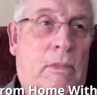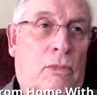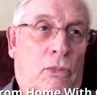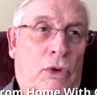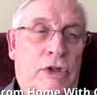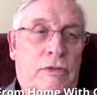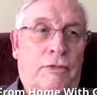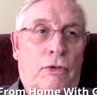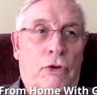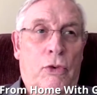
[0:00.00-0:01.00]
Reason
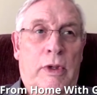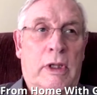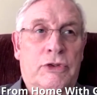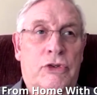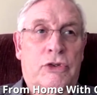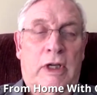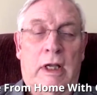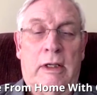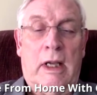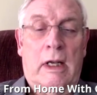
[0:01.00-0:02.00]
for doing this is to
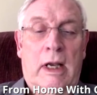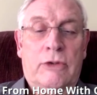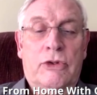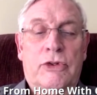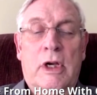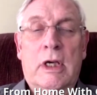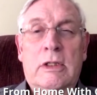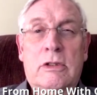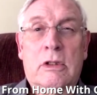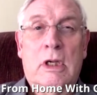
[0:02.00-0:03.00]
get daily
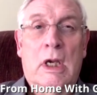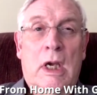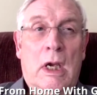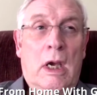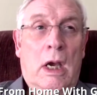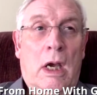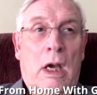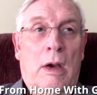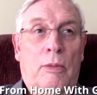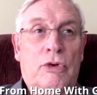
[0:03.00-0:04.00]
exercise,
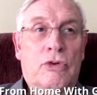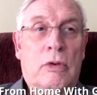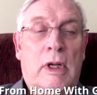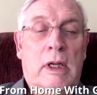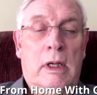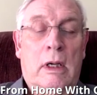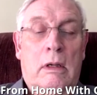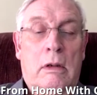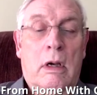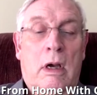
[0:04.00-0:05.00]
which really
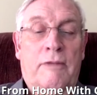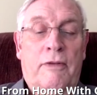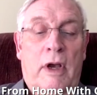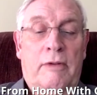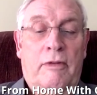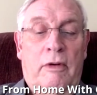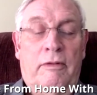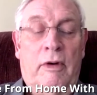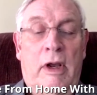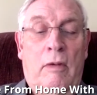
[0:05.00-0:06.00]
I find very,
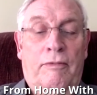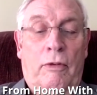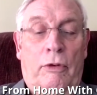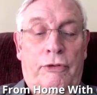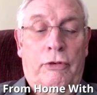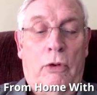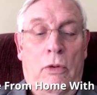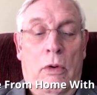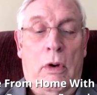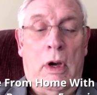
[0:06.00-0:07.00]
very helpful. So
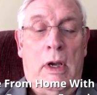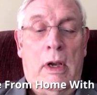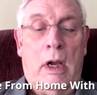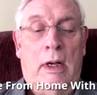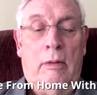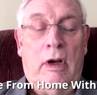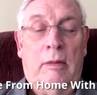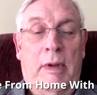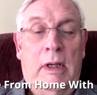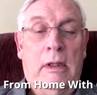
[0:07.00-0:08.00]
I highly
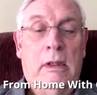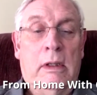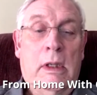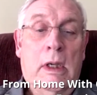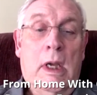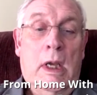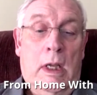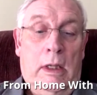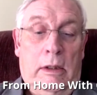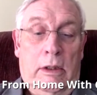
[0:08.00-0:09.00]
recommend
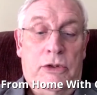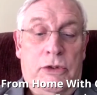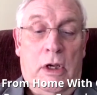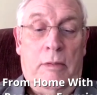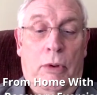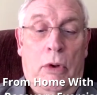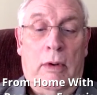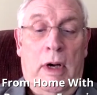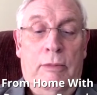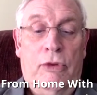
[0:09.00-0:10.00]
this
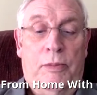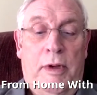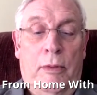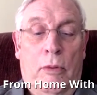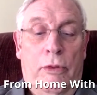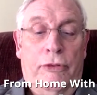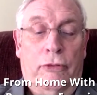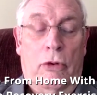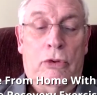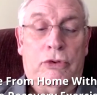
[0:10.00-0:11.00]
program to people with
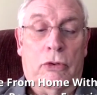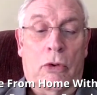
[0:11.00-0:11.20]
strokes.